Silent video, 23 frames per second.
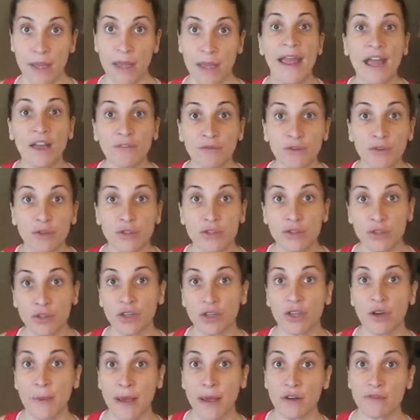After a
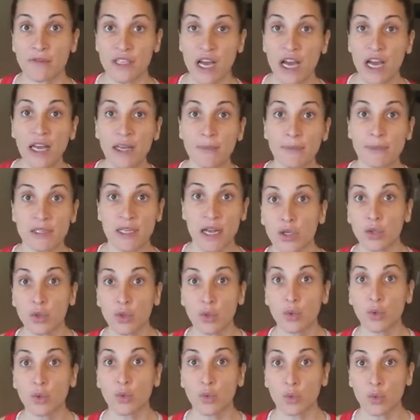certain amount of times,
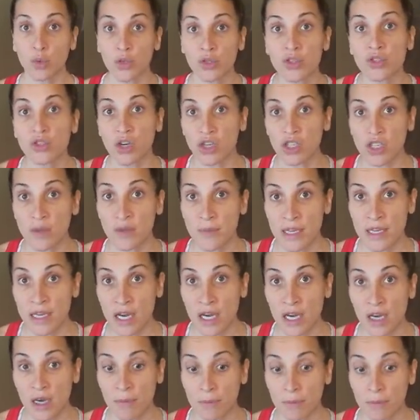you will start to
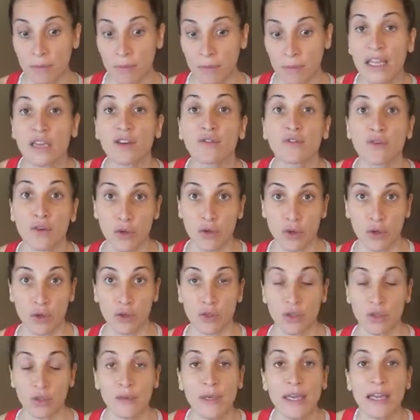become
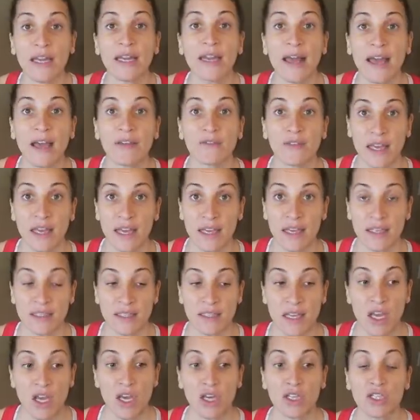infertile. You can't have kids.